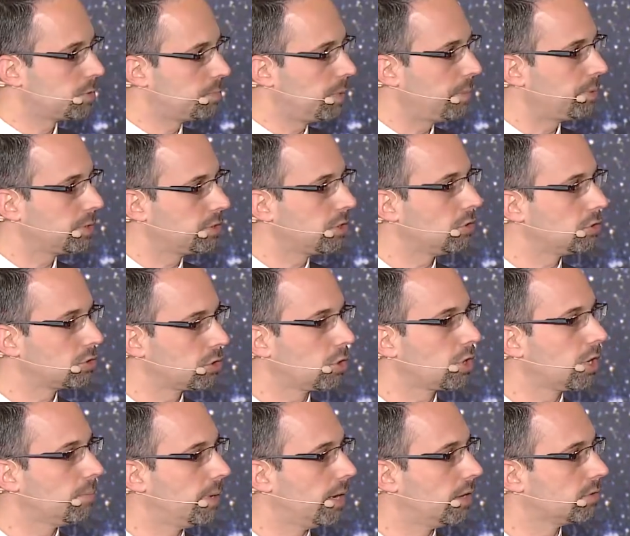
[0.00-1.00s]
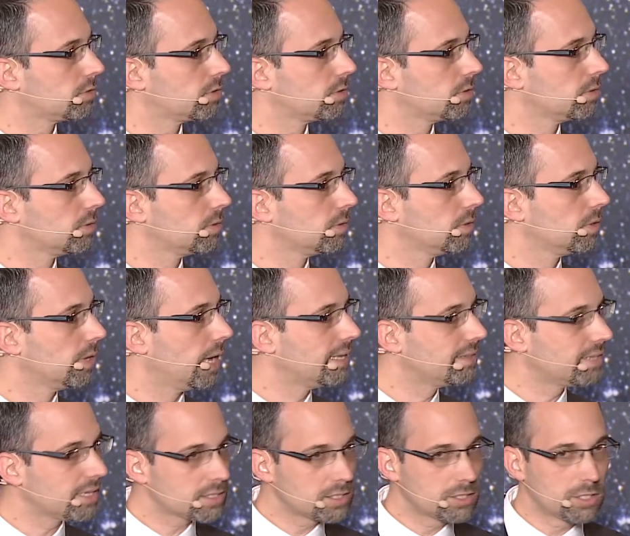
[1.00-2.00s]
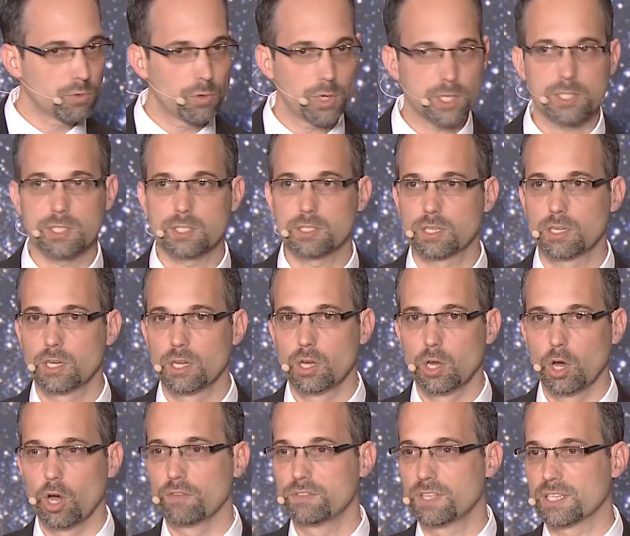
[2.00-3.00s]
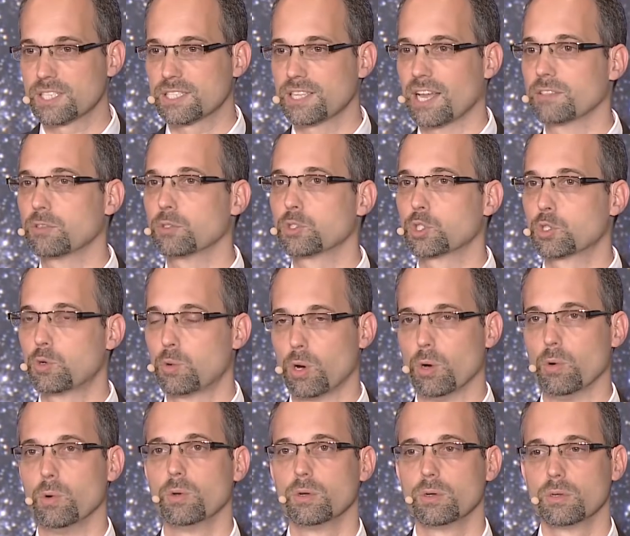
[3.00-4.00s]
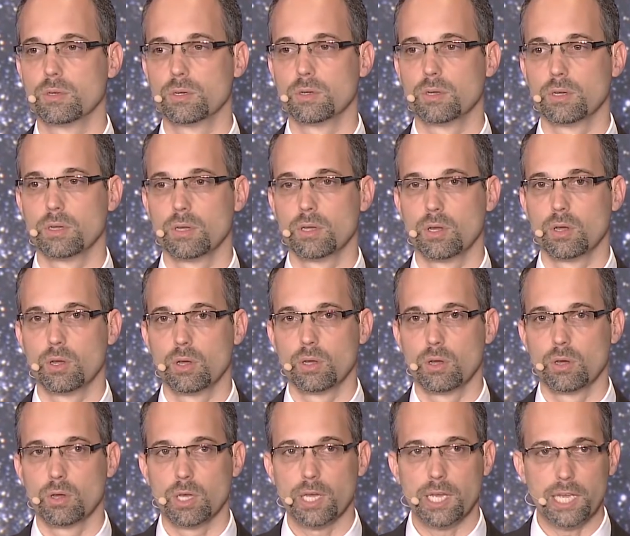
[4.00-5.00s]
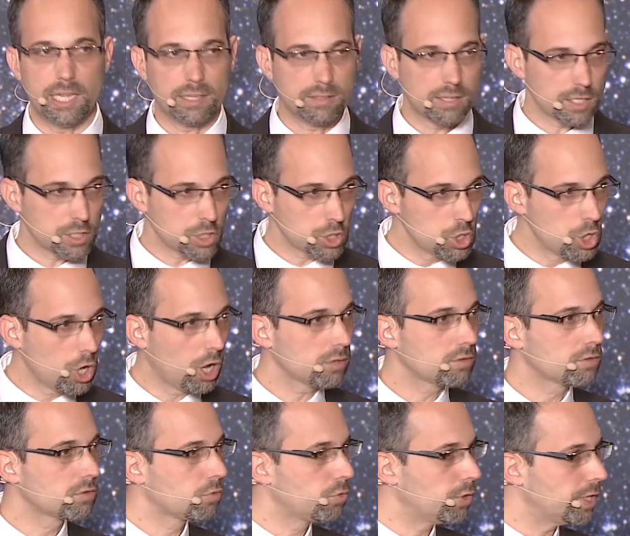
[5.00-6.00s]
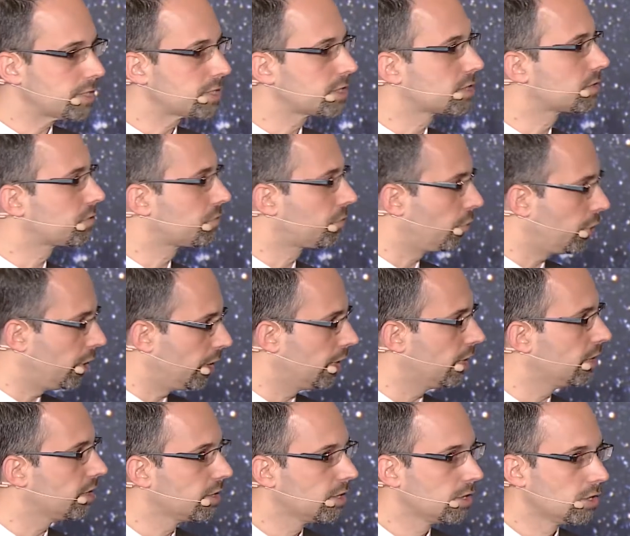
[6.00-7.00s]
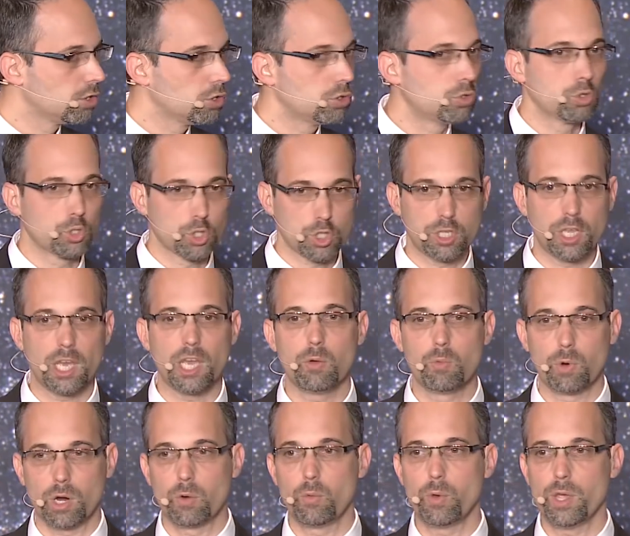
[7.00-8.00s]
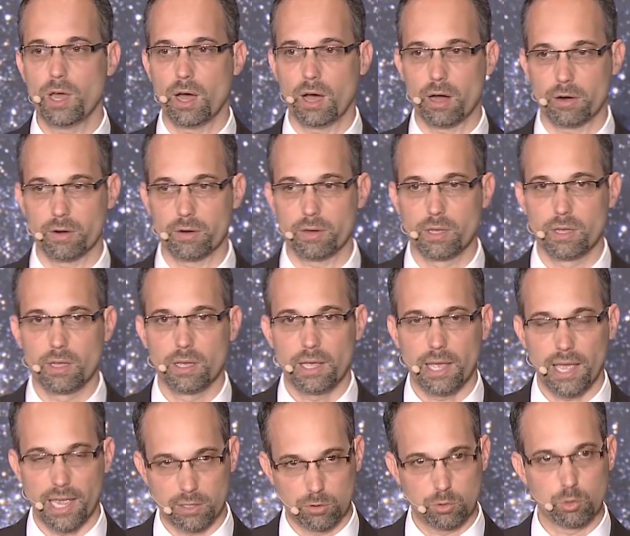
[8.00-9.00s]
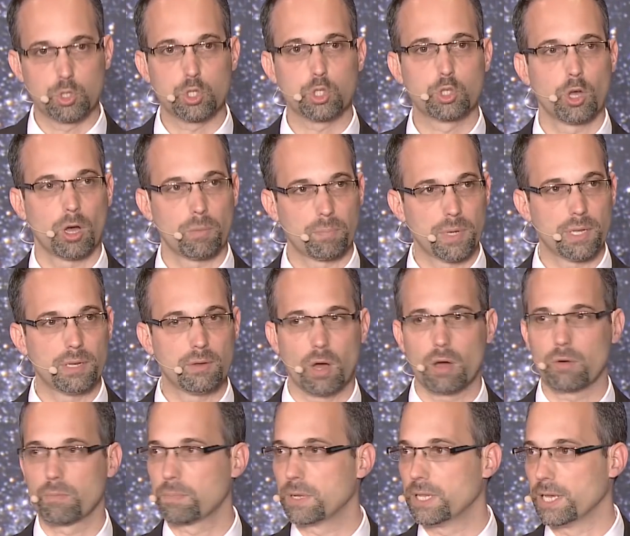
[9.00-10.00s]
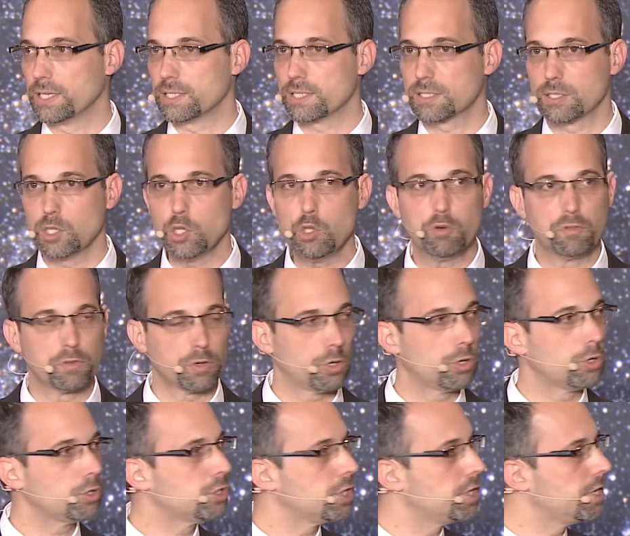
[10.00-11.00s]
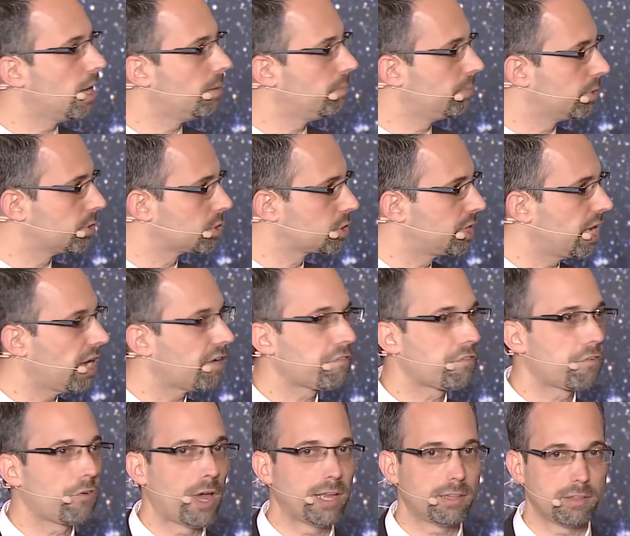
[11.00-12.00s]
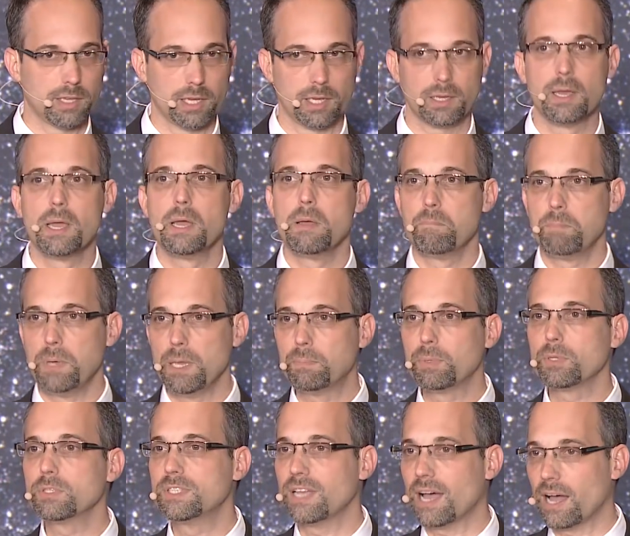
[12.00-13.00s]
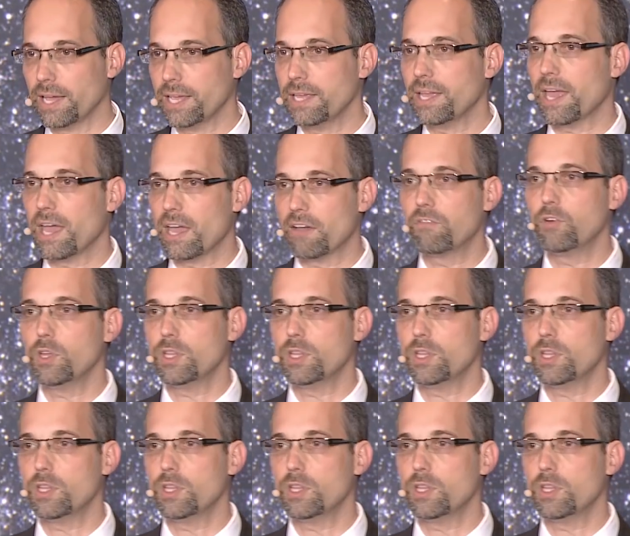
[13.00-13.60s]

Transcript: people don't talk about, and that's the risk of the status quo. It is not risks-free to stay where we are and to stop in our place. You've heard the numbers, they are frightening. People dying every